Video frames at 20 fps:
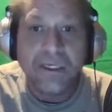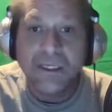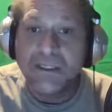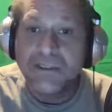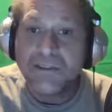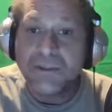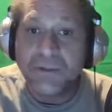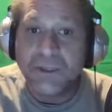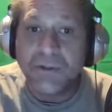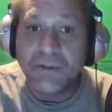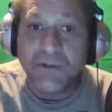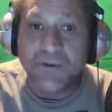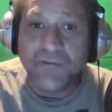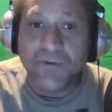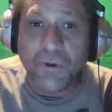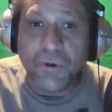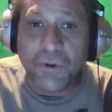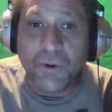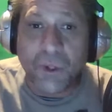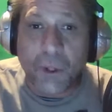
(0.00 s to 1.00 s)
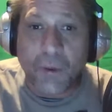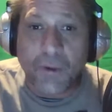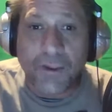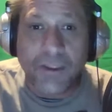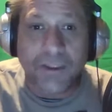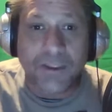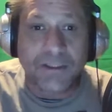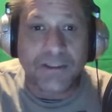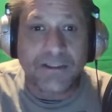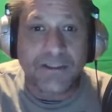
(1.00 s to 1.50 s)
Sometimes we feel a
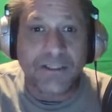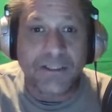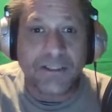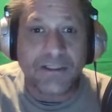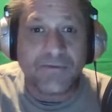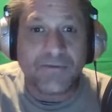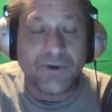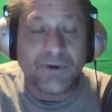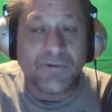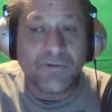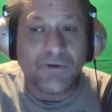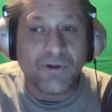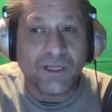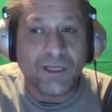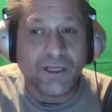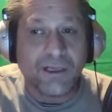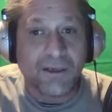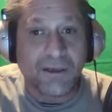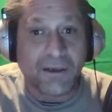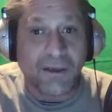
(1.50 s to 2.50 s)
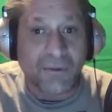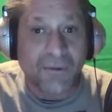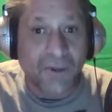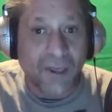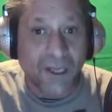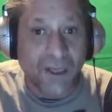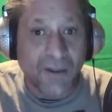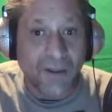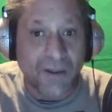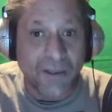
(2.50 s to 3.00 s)
loneliness that we feel like
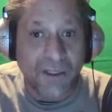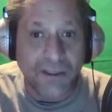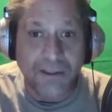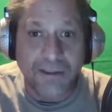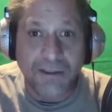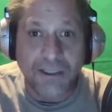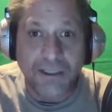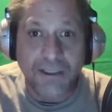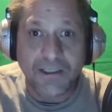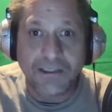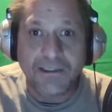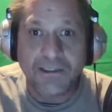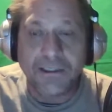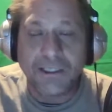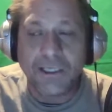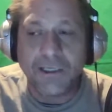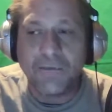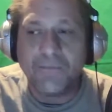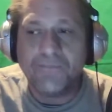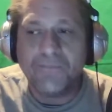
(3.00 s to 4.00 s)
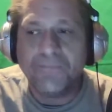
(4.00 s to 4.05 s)
nothing else can touch, right?